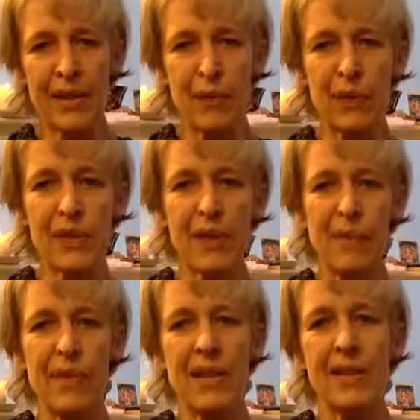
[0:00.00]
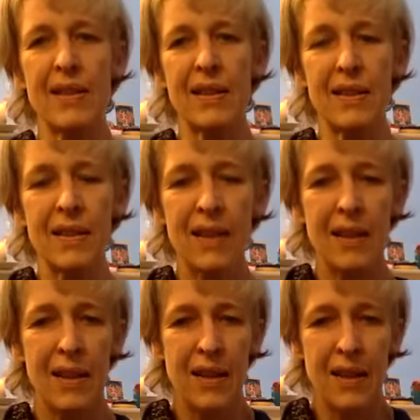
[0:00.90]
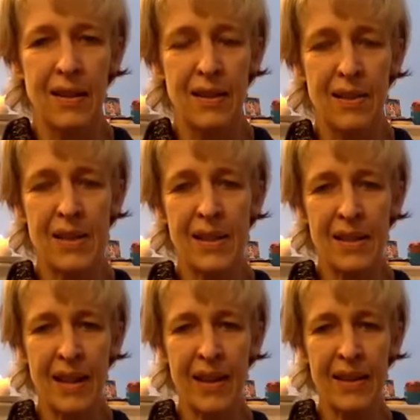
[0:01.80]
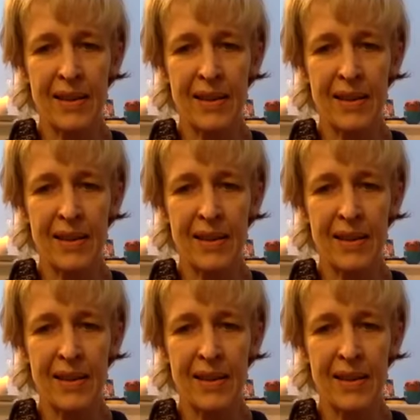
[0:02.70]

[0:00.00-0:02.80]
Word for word: And for some reason, there is an Eng